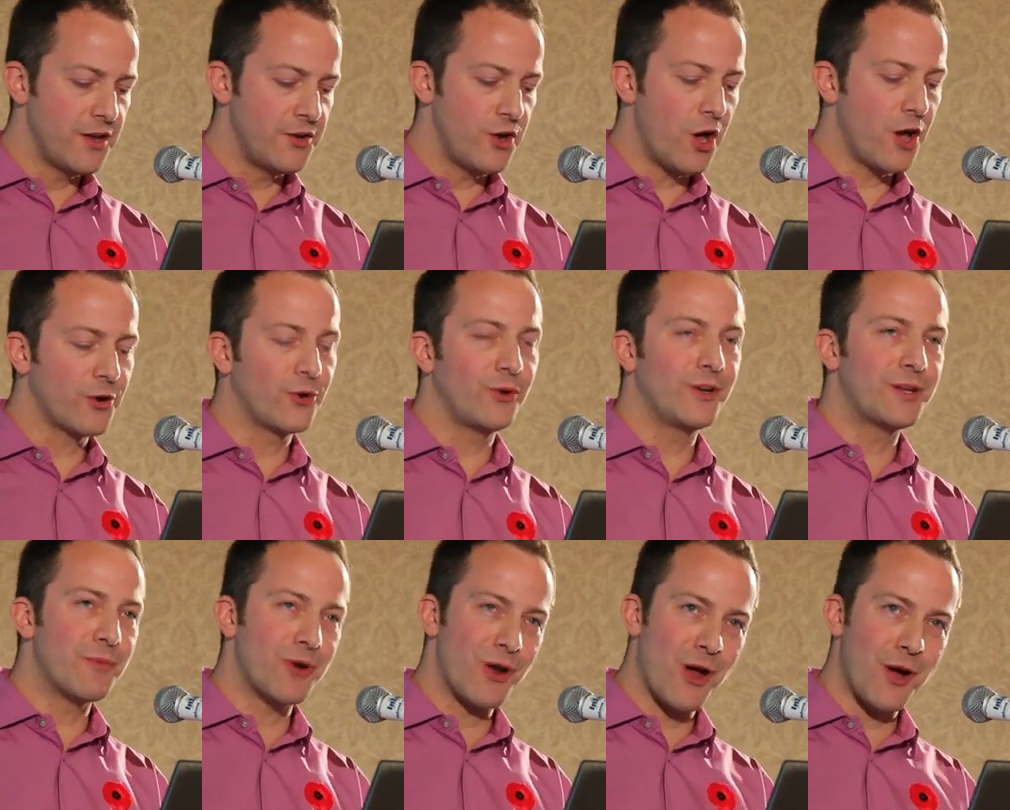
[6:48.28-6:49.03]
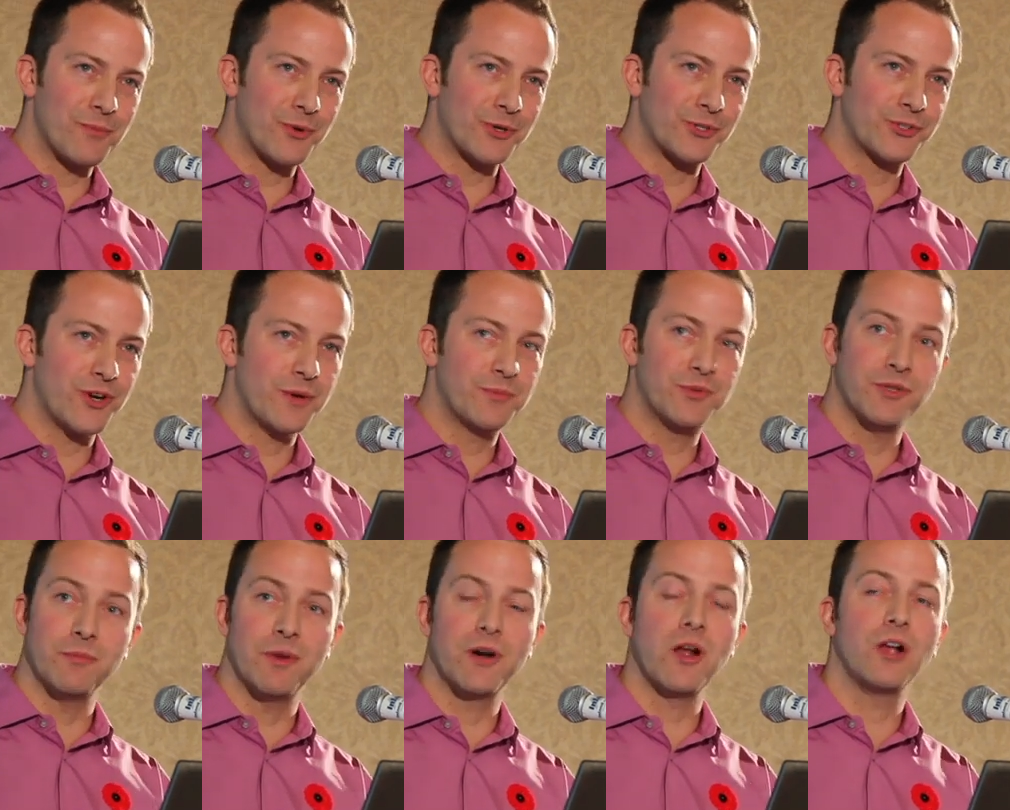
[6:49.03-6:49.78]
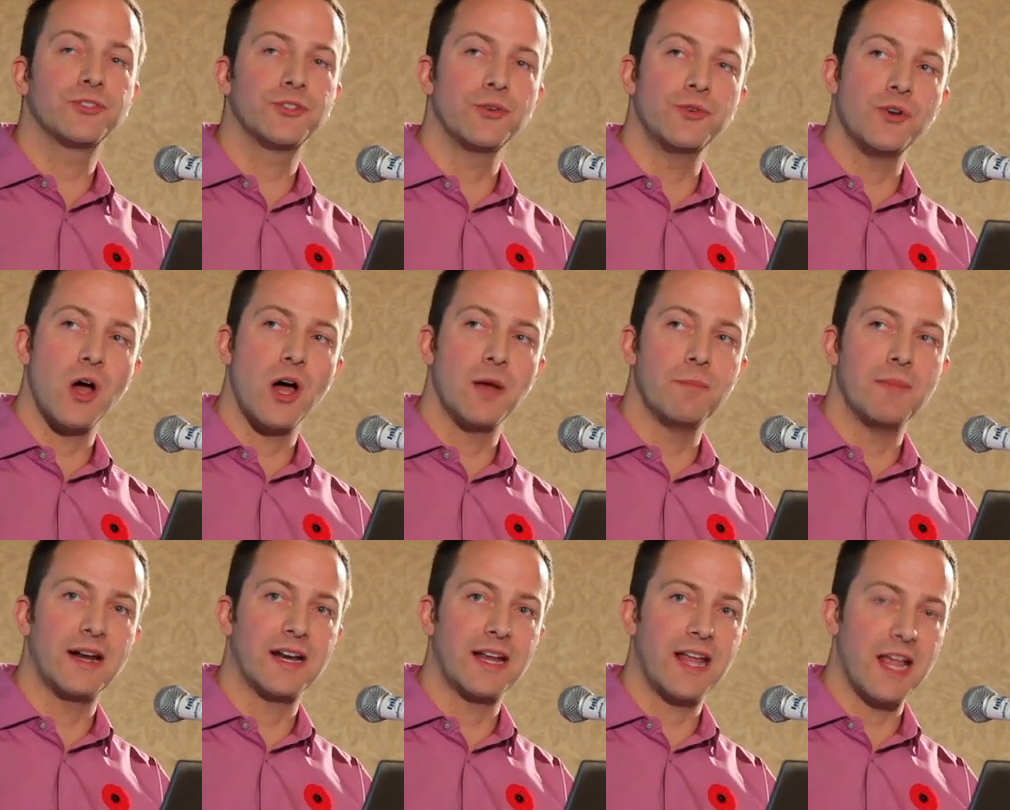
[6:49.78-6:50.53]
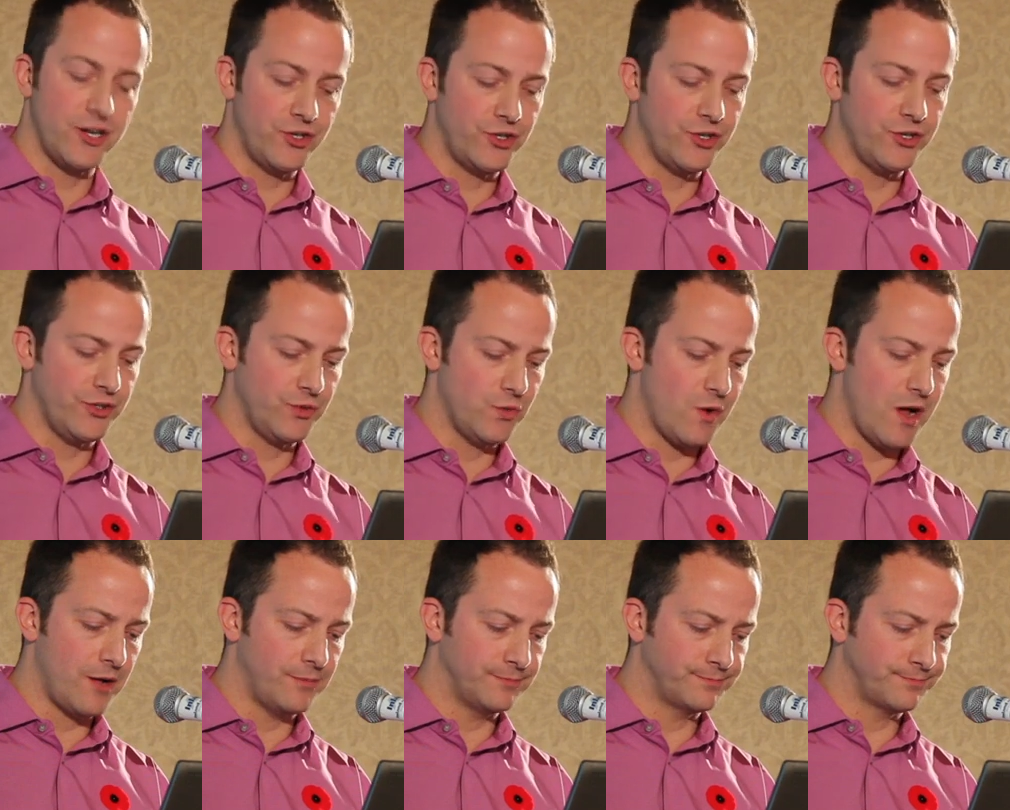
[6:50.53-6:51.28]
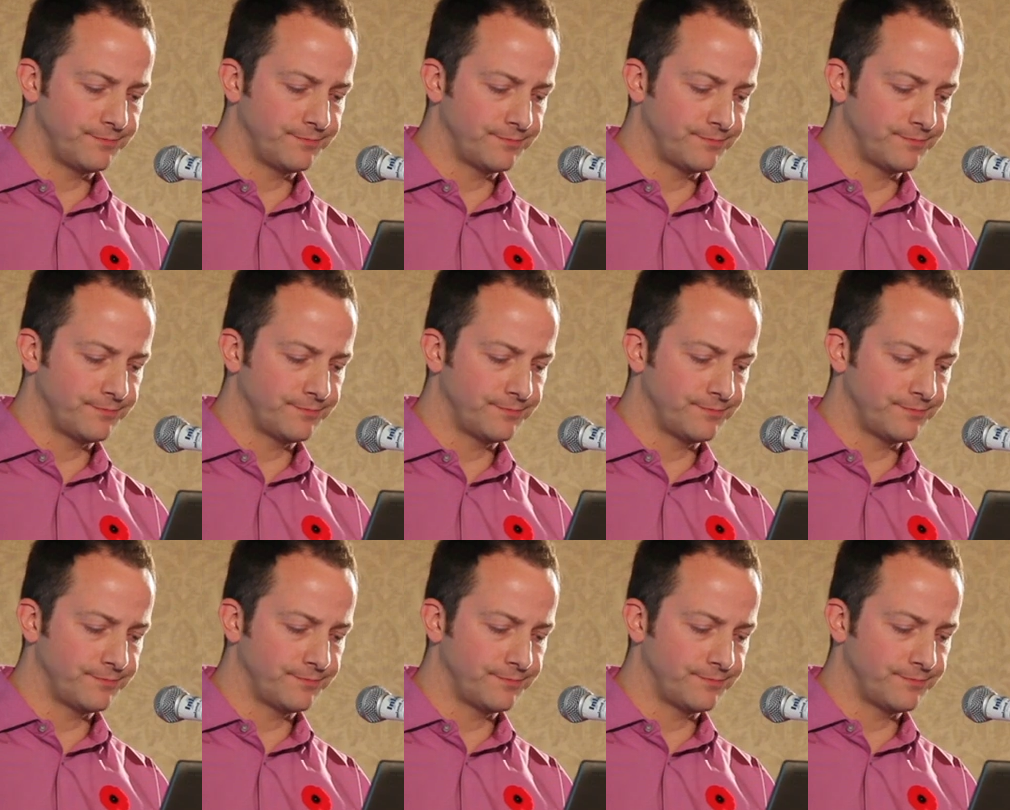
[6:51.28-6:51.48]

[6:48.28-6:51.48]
Not only non-prescription, but also non-medication as well.